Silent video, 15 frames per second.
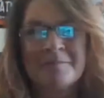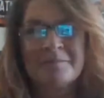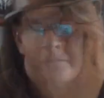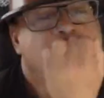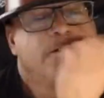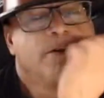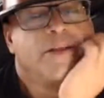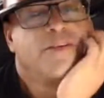
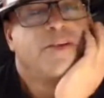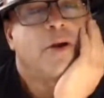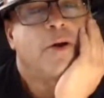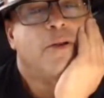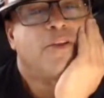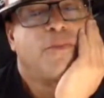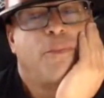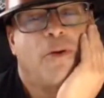There it is. Go
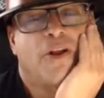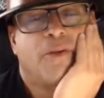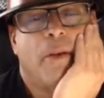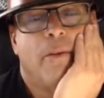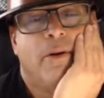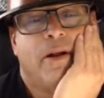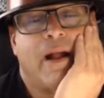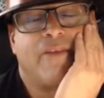to Sports
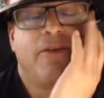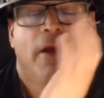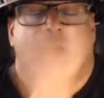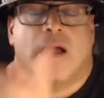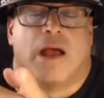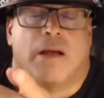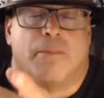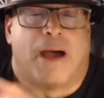Memo, guys.
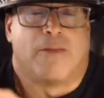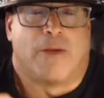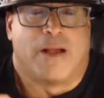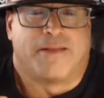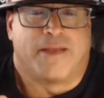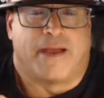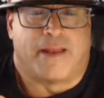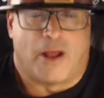And by the way,
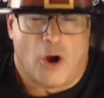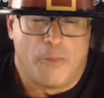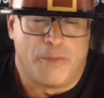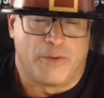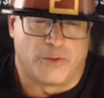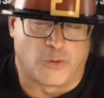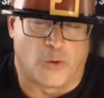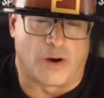Dionne, I hope you
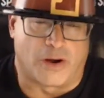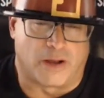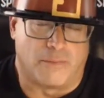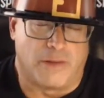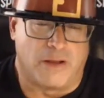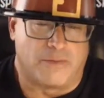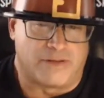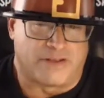were talking to
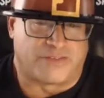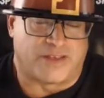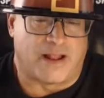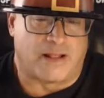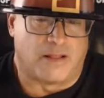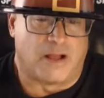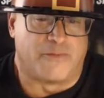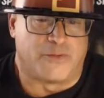me when you said I
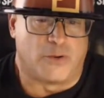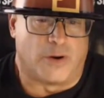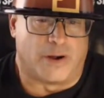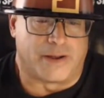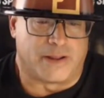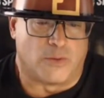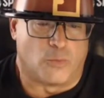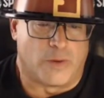love you on
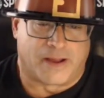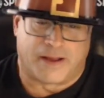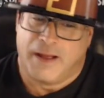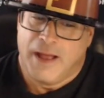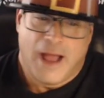your wing.